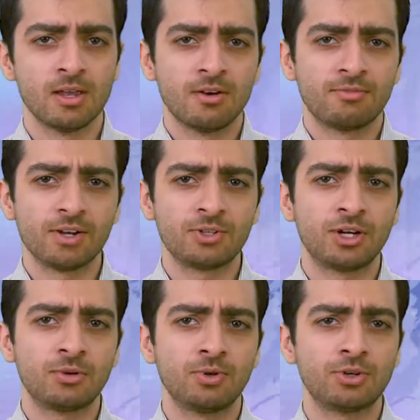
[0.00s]
Vice
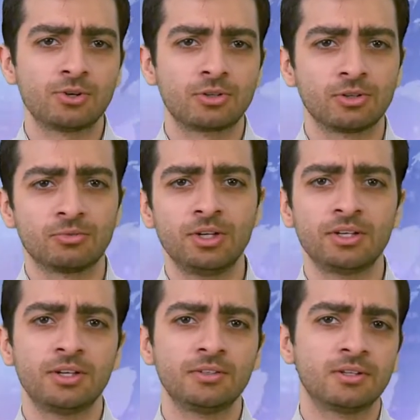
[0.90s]
Chair Richard
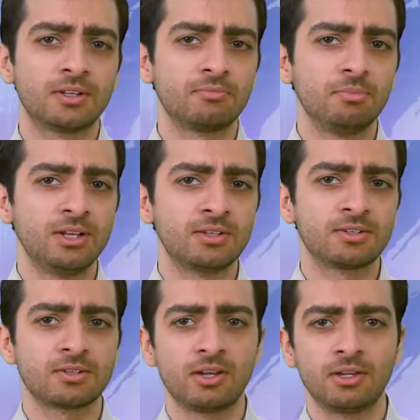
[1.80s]
Clarida hinted that
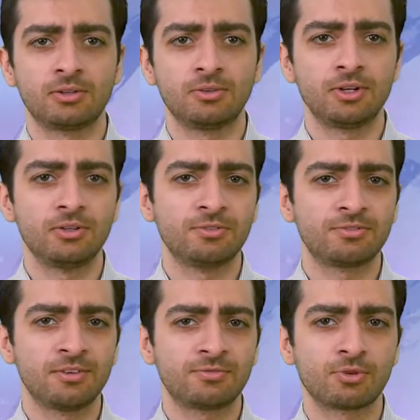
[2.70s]
meetings, including new
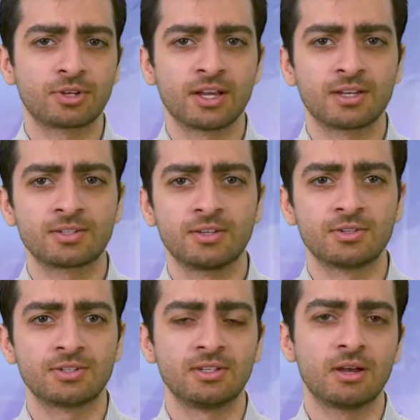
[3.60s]
Fed forecasts
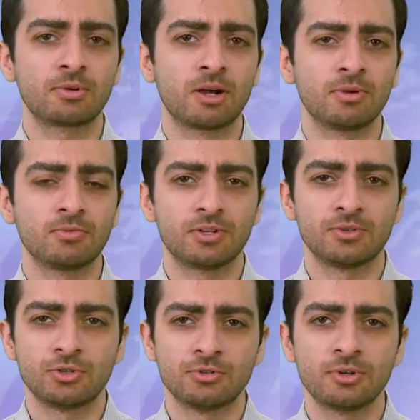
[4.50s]
such as the upcoming one
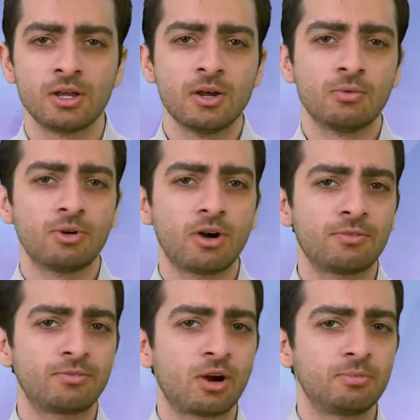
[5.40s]
in June, would
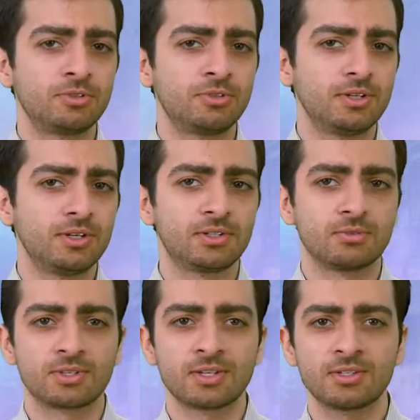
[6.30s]
offer opportunities
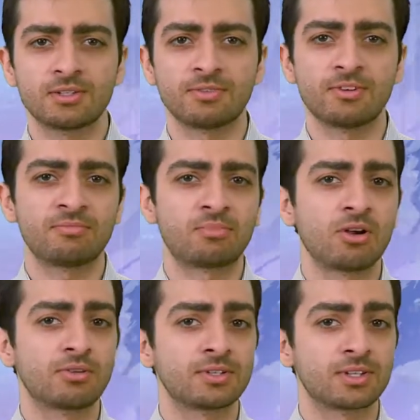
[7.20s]
to assess if enough
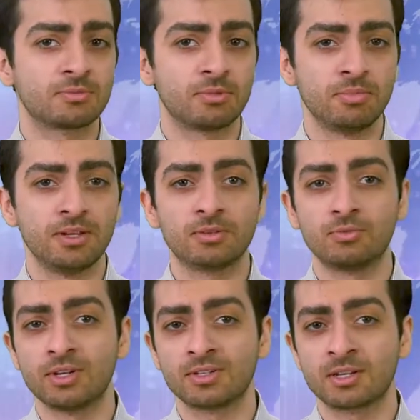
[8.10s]
progress has been made to
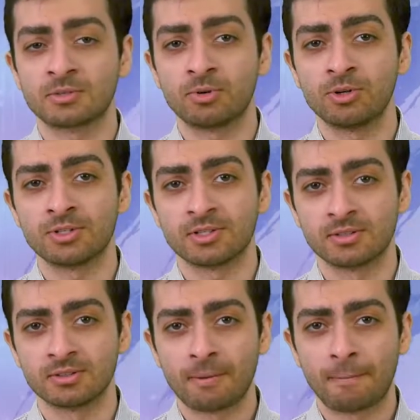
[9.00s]
reassess purchases.